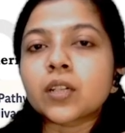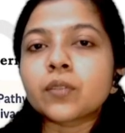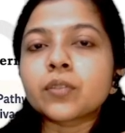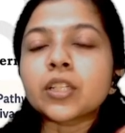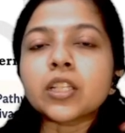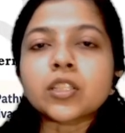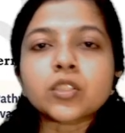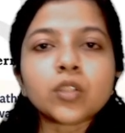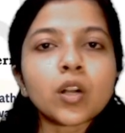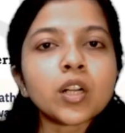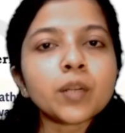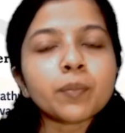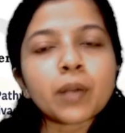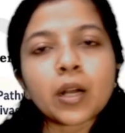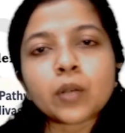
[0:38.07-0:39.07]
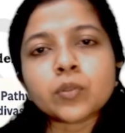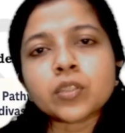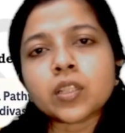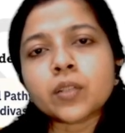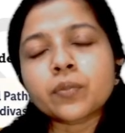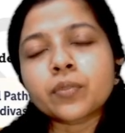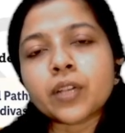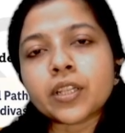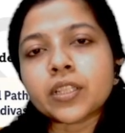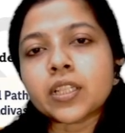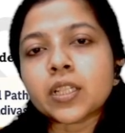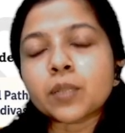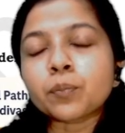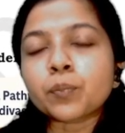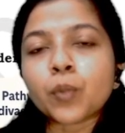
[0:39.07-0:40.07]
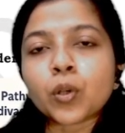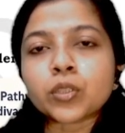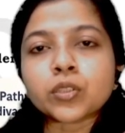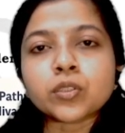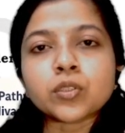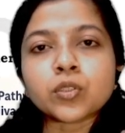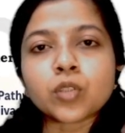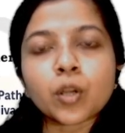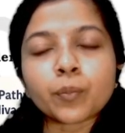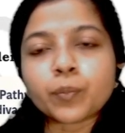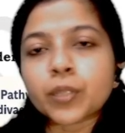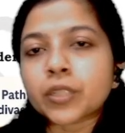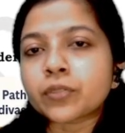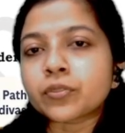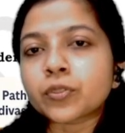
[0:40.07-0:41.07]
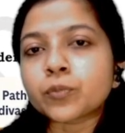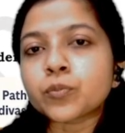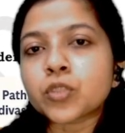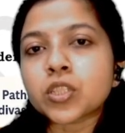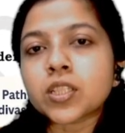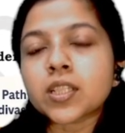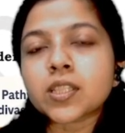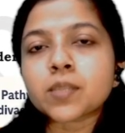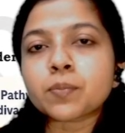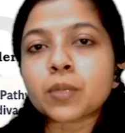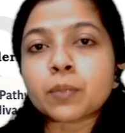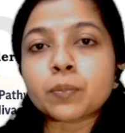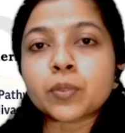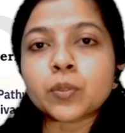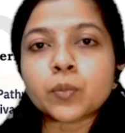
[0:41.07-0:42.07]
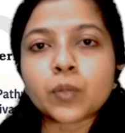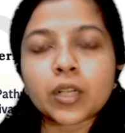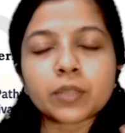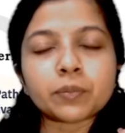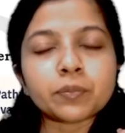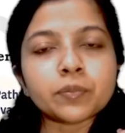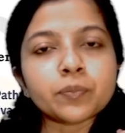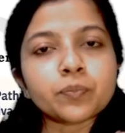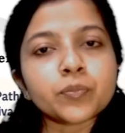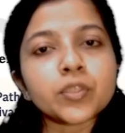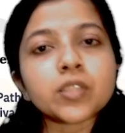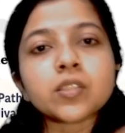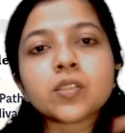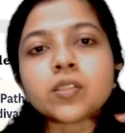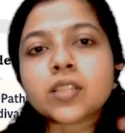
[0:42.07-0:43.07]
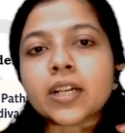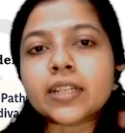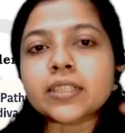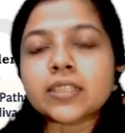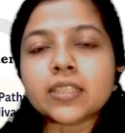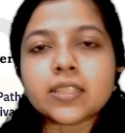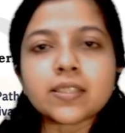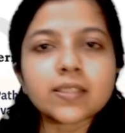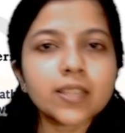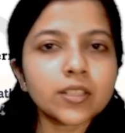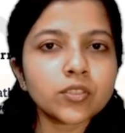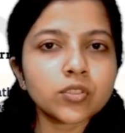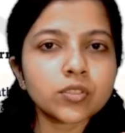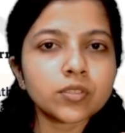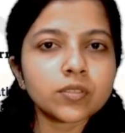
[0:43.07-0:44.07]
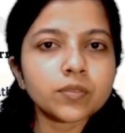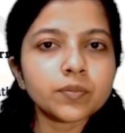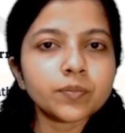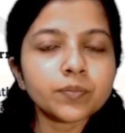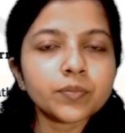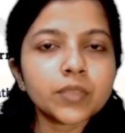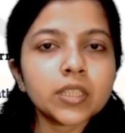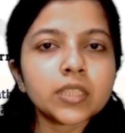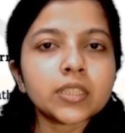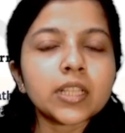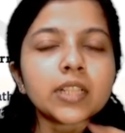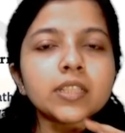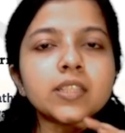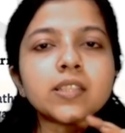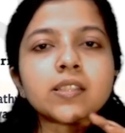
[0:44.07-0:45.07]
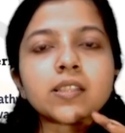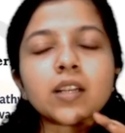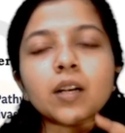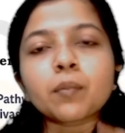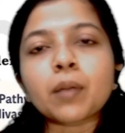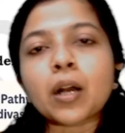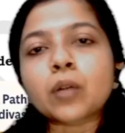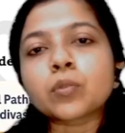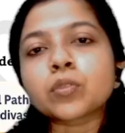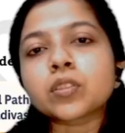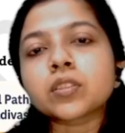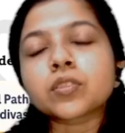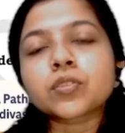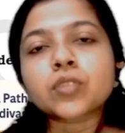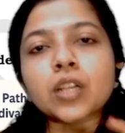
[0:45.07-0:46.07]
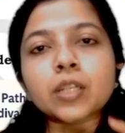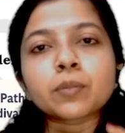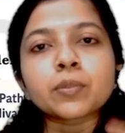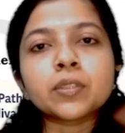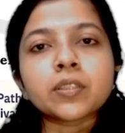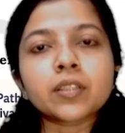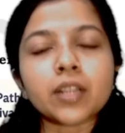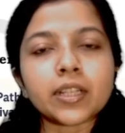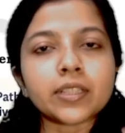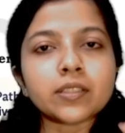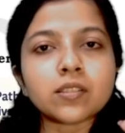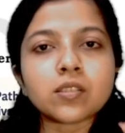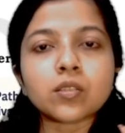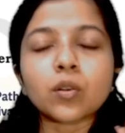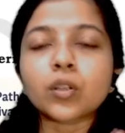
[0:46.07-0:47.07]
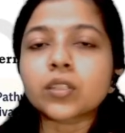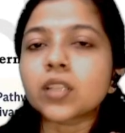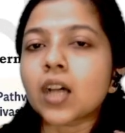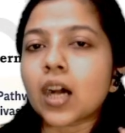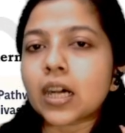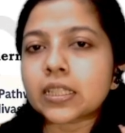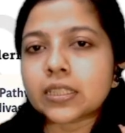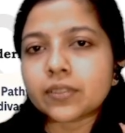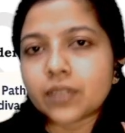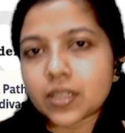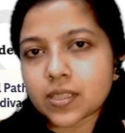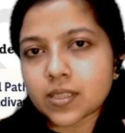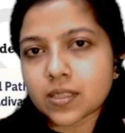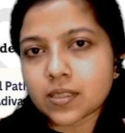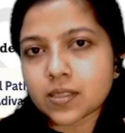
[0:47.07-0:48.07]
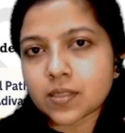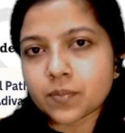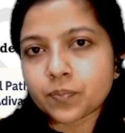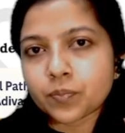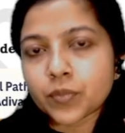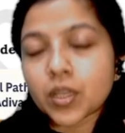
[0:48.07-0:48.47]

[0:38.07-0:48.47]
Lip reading: we'll talk about a very important topic from GS Paper 1, the Society section, that is about tribal rights or the Adivasis.